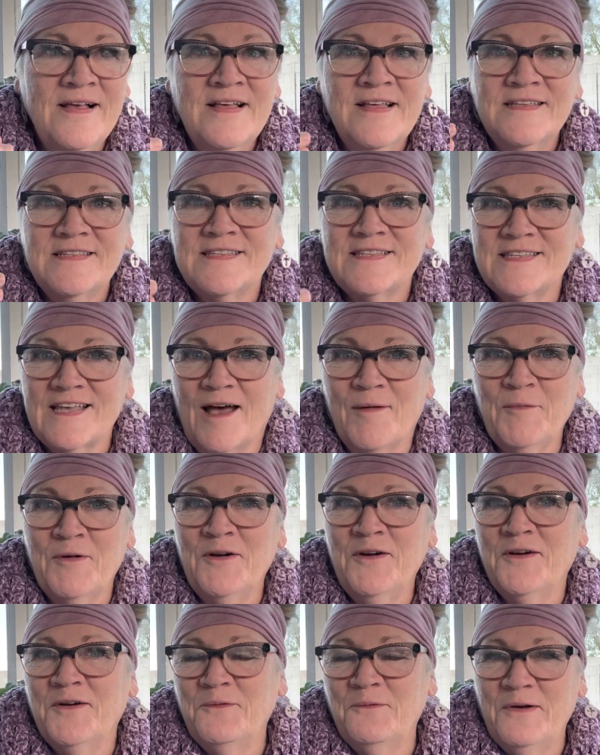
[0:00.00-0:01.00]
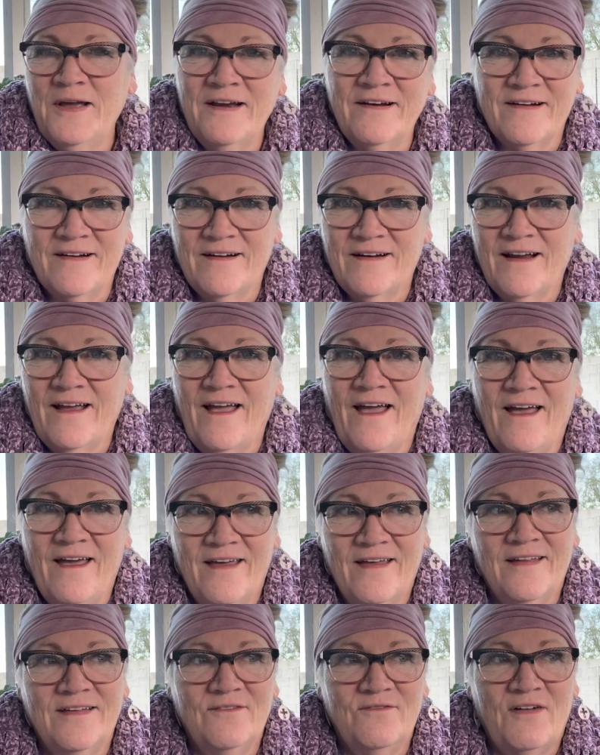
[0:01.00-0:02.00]
summer to winter
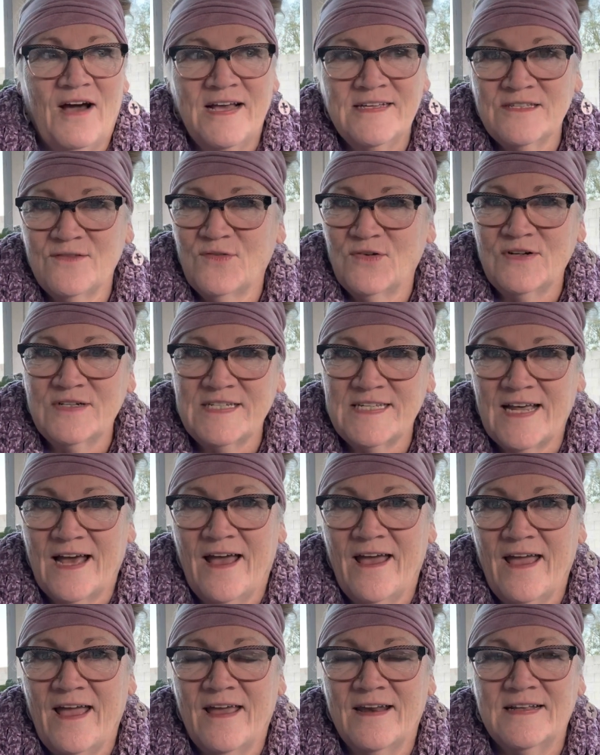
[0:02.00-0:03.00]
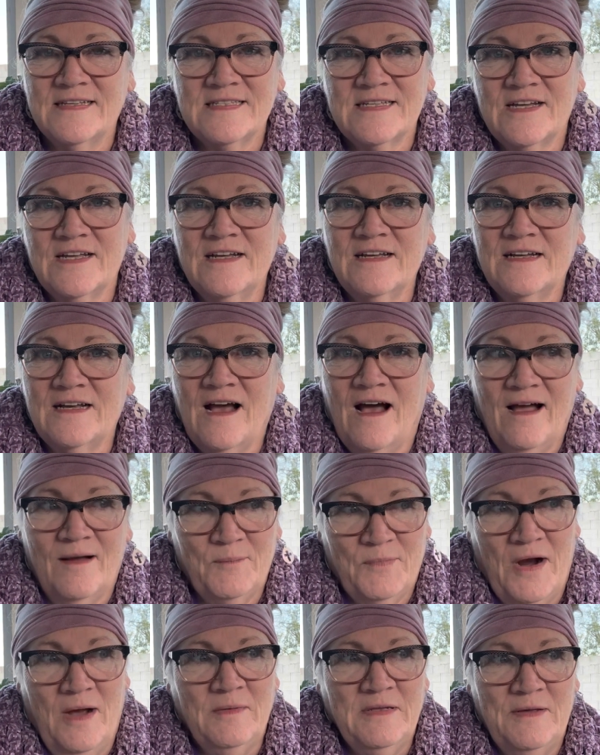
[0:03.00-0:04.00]
and vice versa, and it's gonna
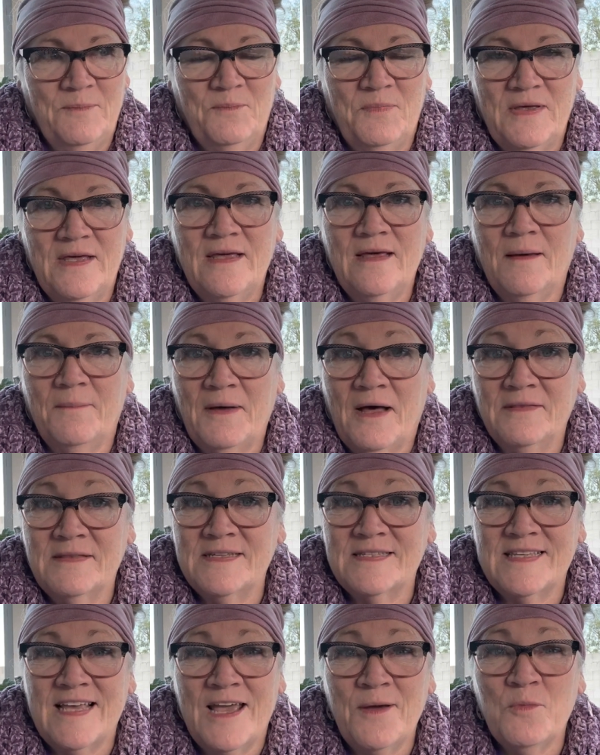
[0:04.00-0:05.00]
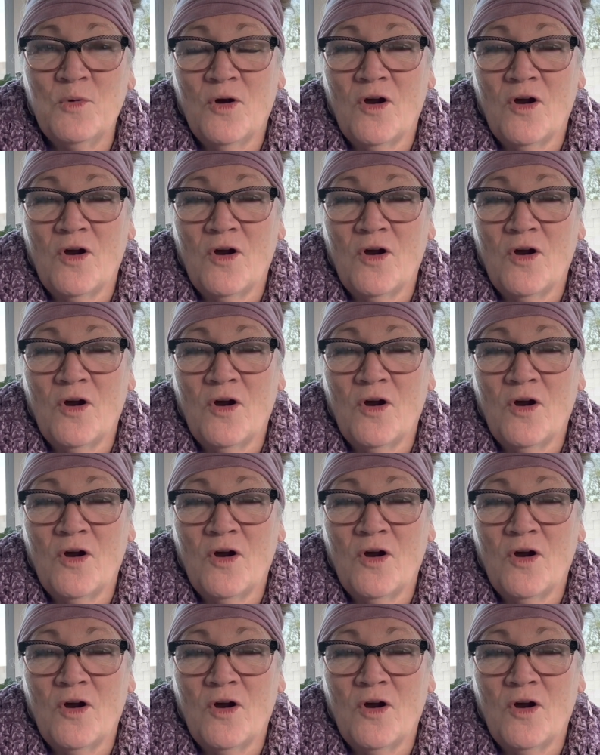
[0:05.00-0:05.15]
probably be about the same.